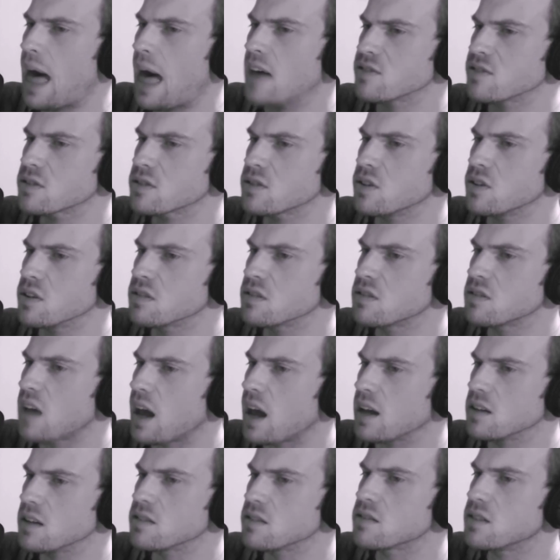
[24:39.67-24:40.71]
asked the
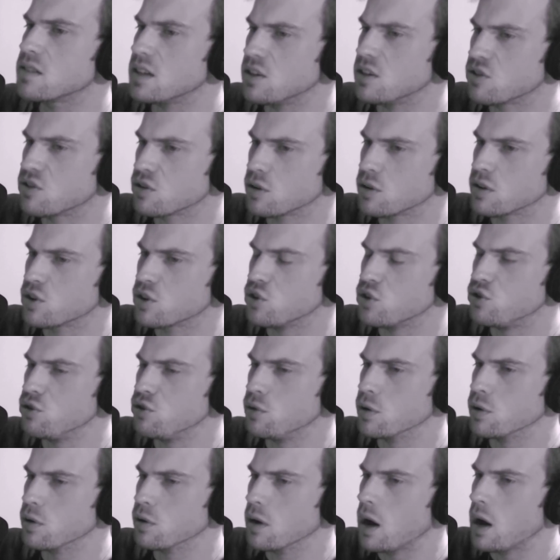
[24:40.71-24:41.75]
science teacher at the
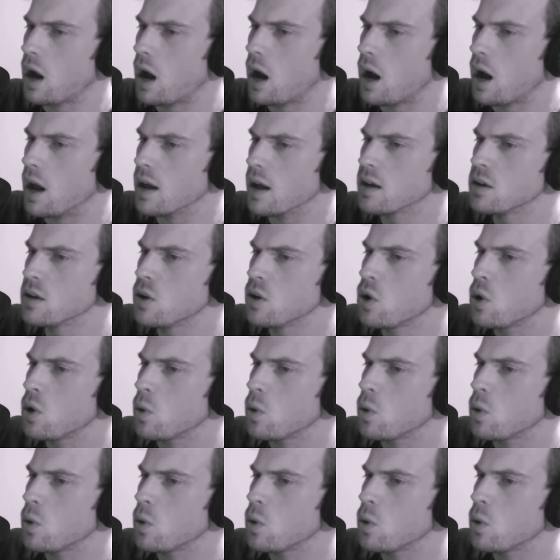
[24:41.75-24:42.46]
junior high,